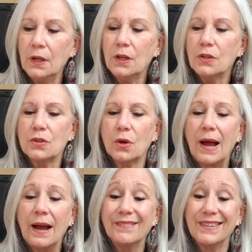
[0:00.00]
So
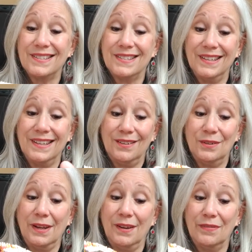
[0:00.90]
obviously, I don't
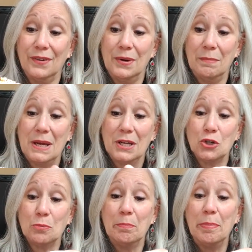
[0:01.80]
have very
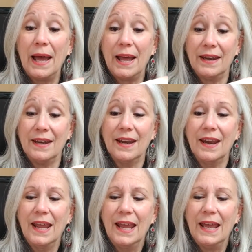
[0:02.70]
much, but
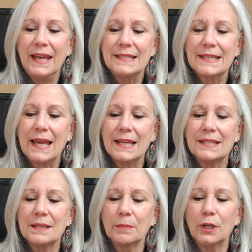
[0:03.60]
it's got
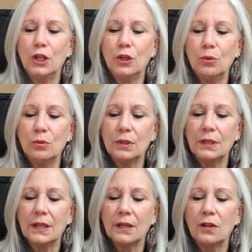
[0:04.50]
some cute
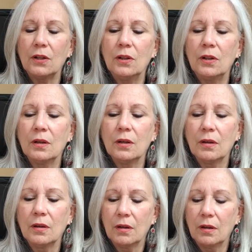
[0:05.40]
little
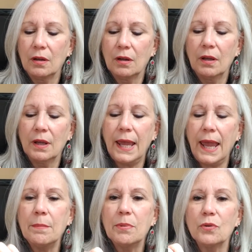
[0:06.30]

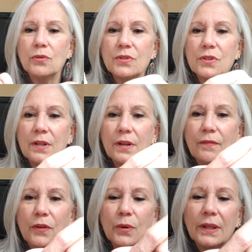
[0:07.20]
cables, if
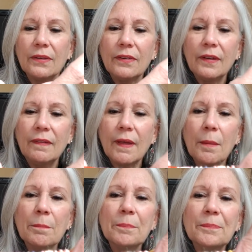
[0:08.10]
you can see them.